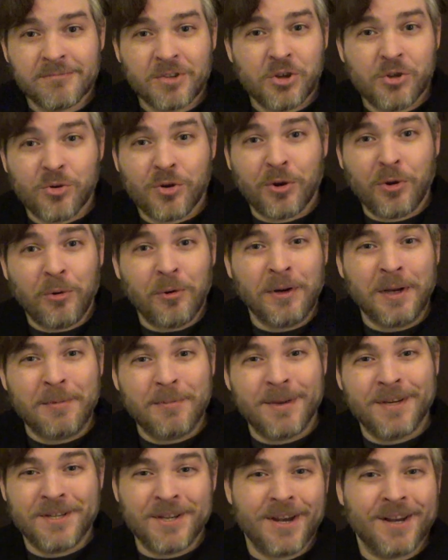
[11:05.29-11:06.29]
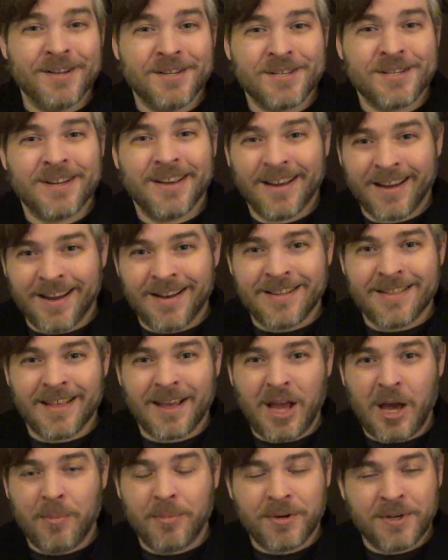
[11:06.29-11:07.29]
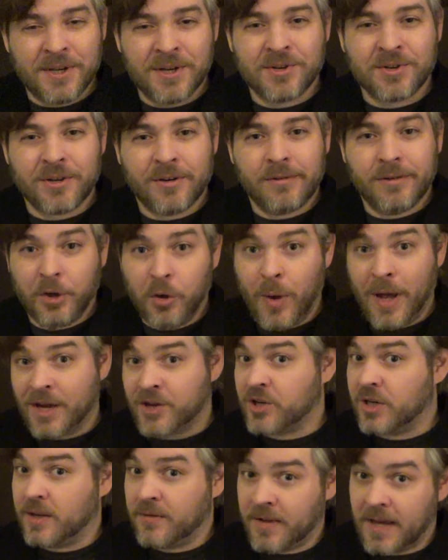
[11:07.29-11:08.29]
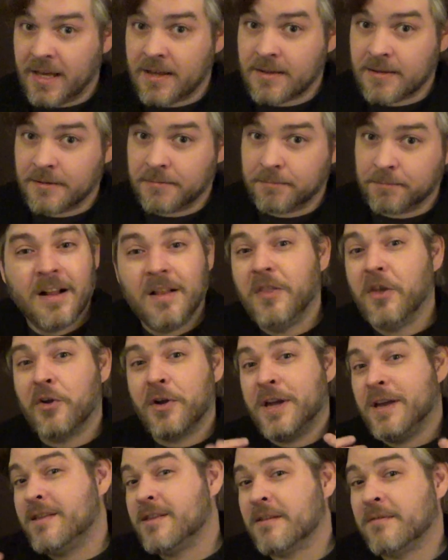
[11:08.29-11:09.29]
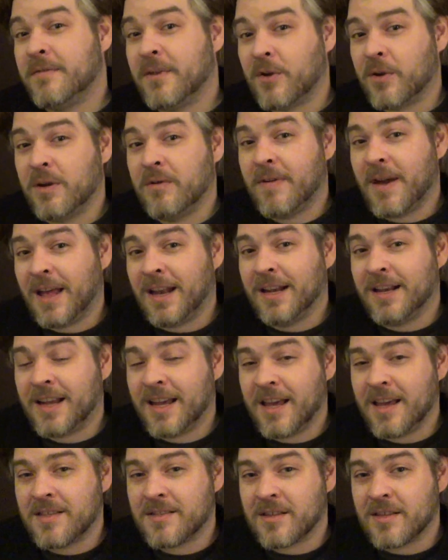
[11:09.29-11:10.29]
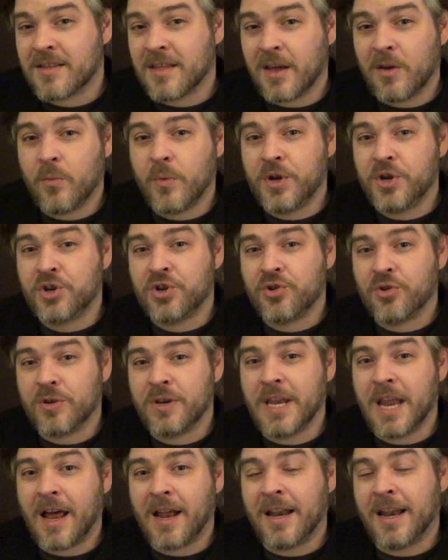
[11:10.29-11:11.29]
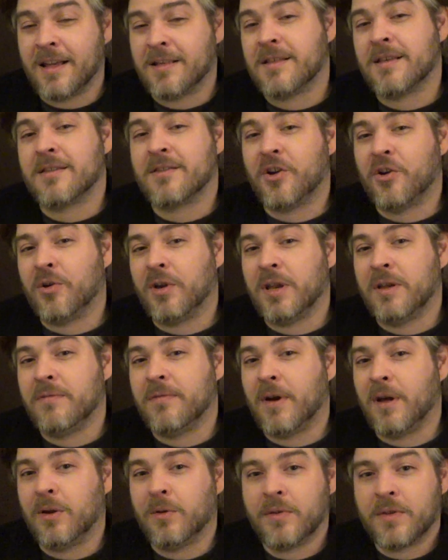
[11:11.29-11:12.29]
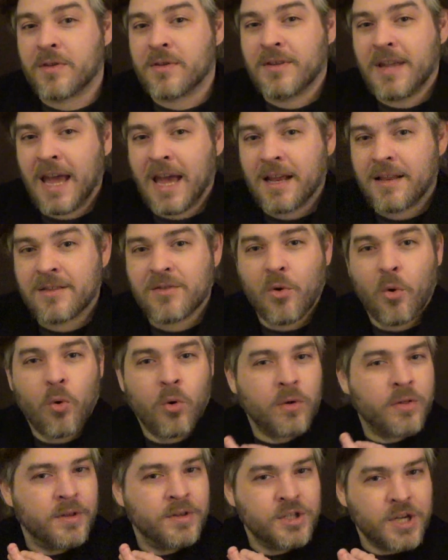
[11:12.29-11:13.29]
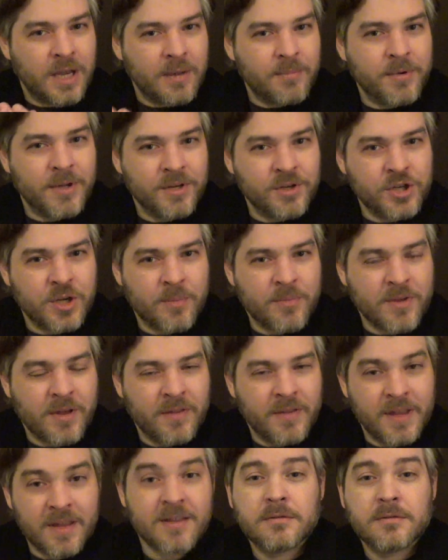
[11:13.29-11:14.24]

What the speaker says: You can only be judged against the competition you actually faced. There is a very valid case to say we should not necessarily follow the stats or the championships on this.